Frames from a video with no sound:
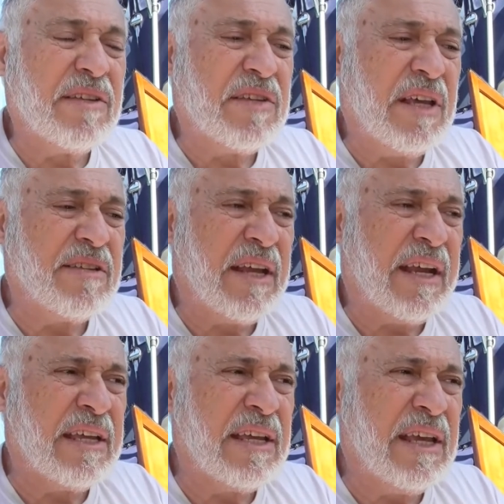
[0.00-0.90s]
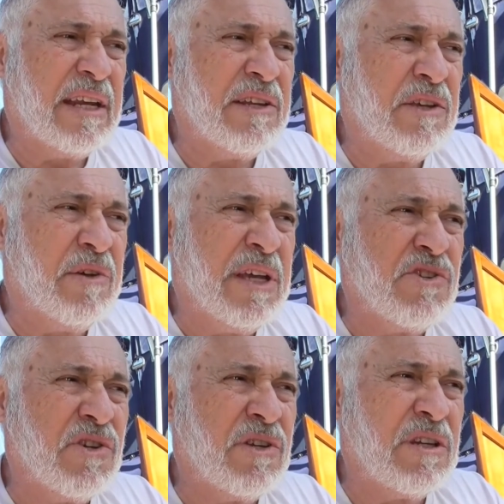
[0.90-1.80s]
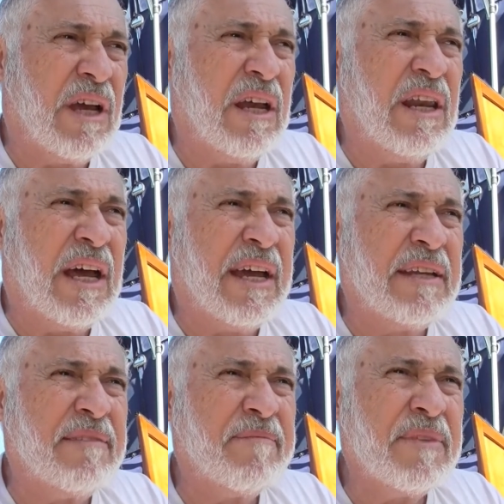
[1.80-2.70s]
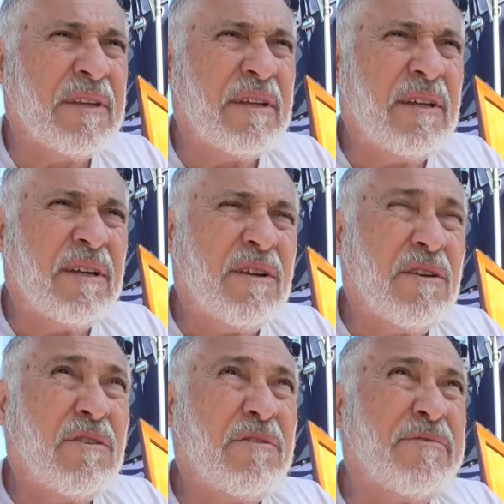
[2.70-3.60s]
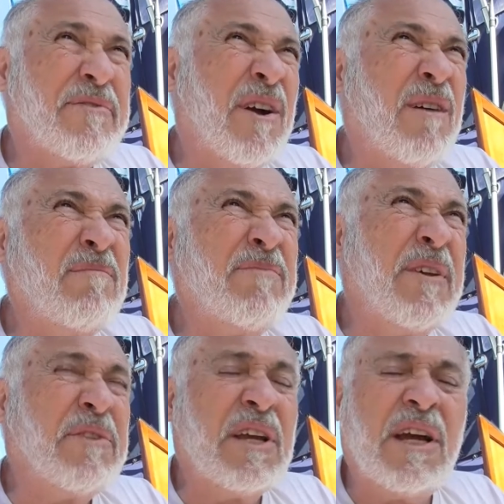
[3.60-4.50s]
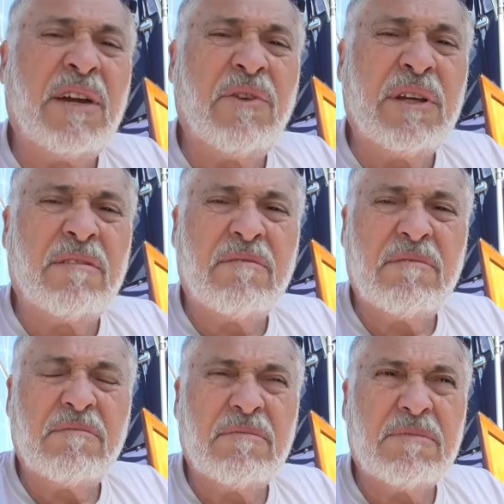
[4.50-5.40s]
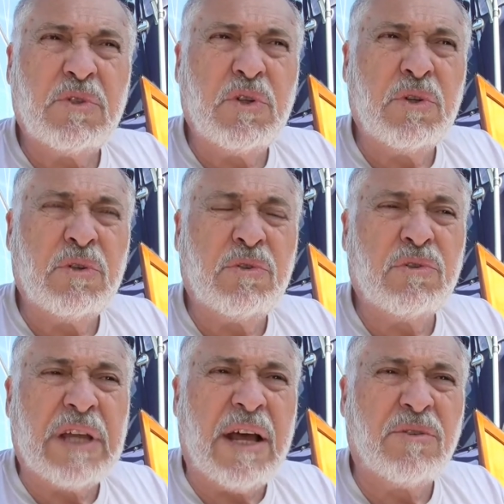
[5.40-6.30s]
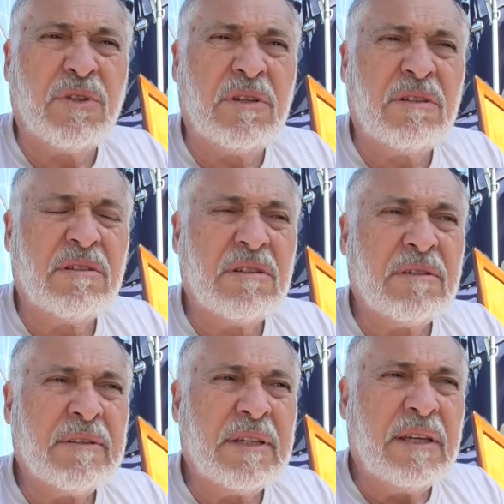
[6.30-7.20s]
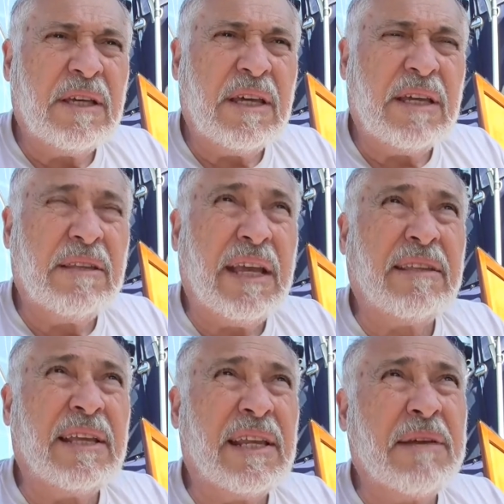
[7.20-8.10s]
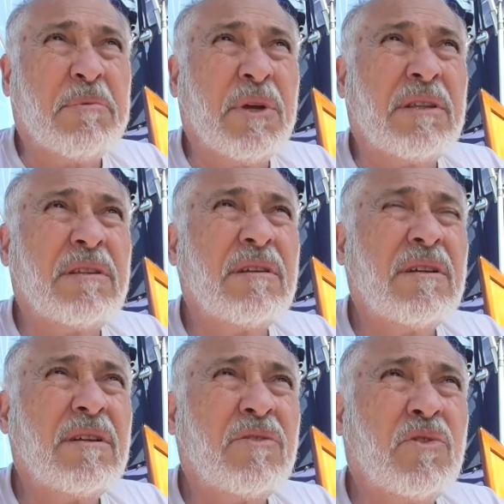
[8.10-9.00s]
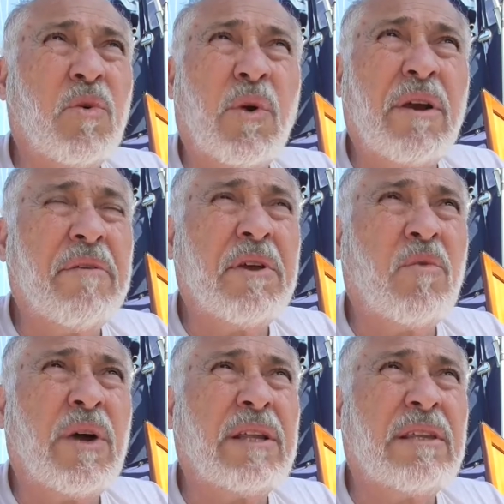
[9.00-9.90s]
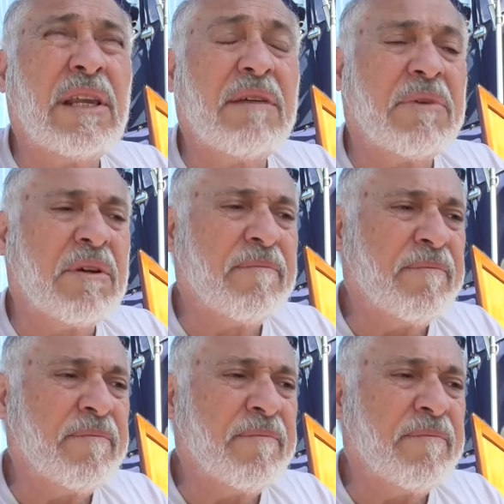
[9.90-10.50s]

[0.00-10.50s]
He says that I can get a new engine online from $1,500 to $2,000, and they deliver it to wherever you want it delivered.